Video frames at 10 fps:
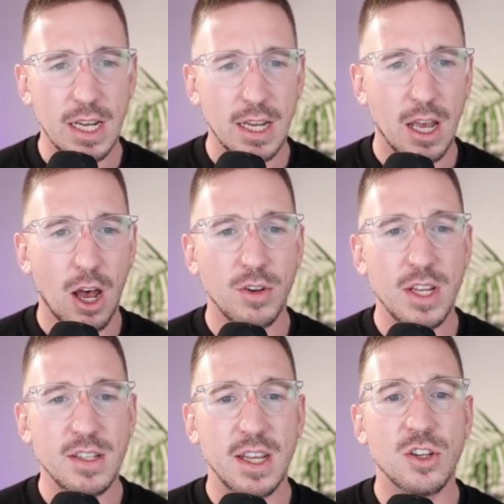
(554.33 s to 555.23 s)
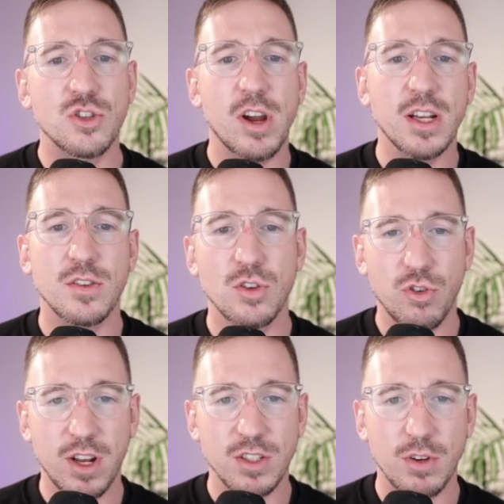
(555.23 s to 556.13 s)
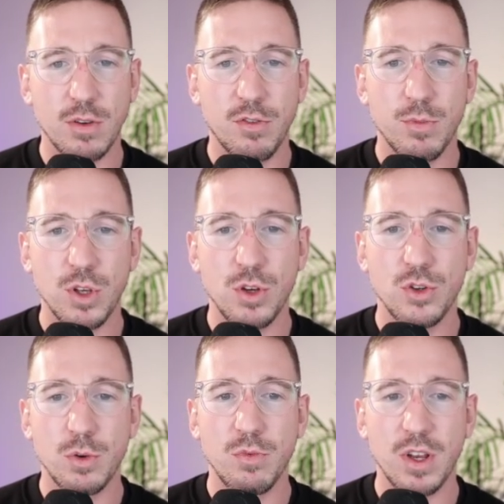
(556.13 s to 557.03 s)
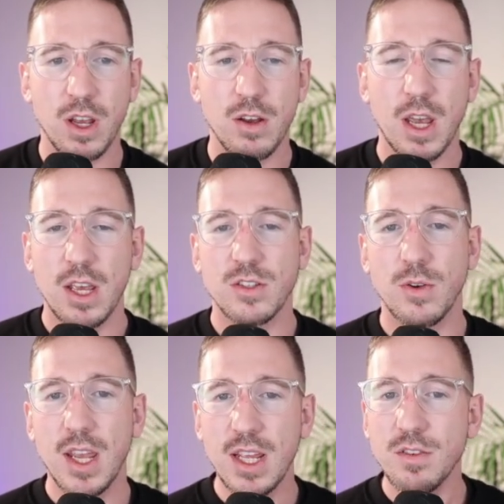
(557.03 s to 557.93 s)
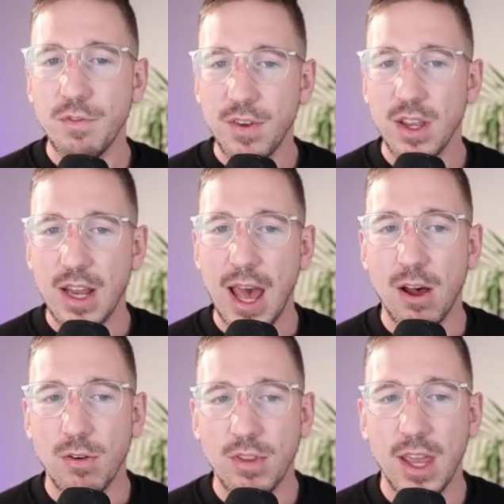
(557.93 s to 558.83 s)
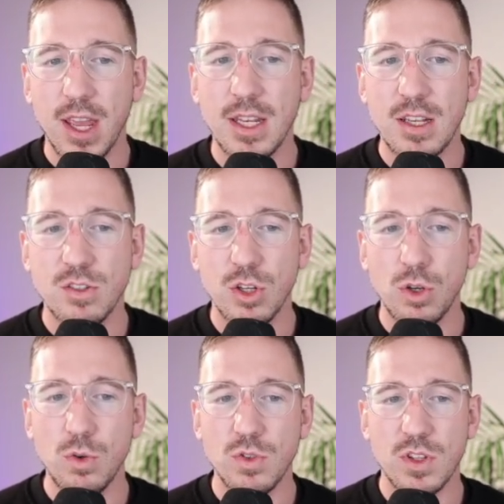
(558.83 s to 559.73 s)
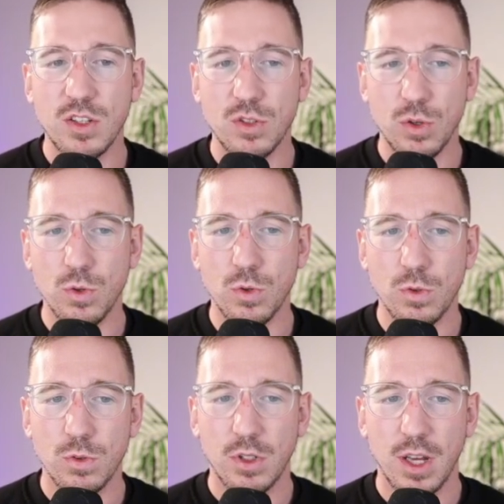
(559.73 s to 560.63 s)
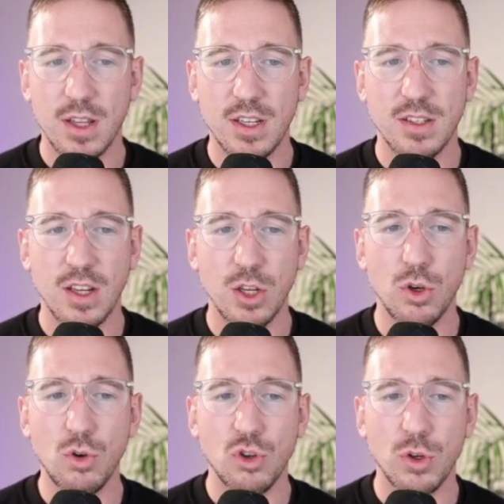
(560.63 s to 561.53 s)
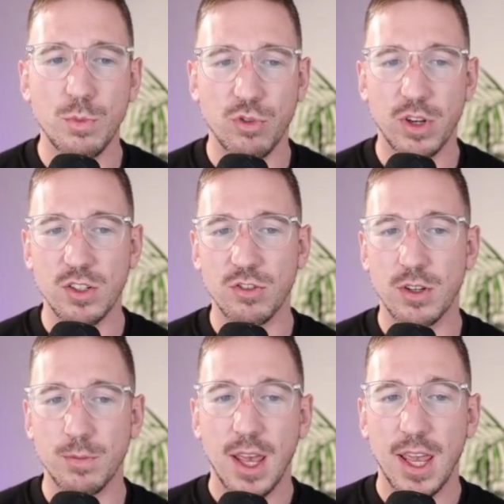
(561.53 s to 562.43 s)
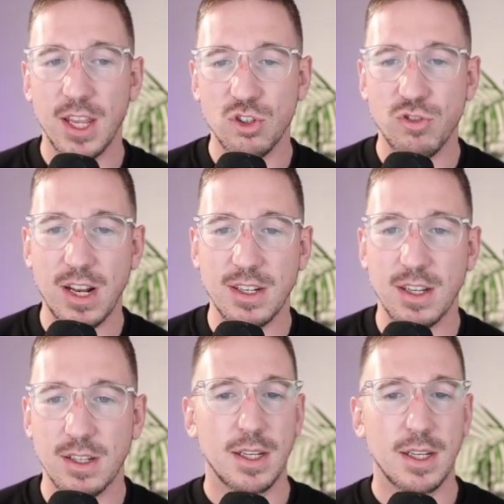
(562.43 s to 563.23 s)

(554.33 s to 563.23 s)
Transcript: I'll need to extract the transcript from the YouTube video. So it's figured out that it needs to use this tool, and this is a YouTube transcript extractor.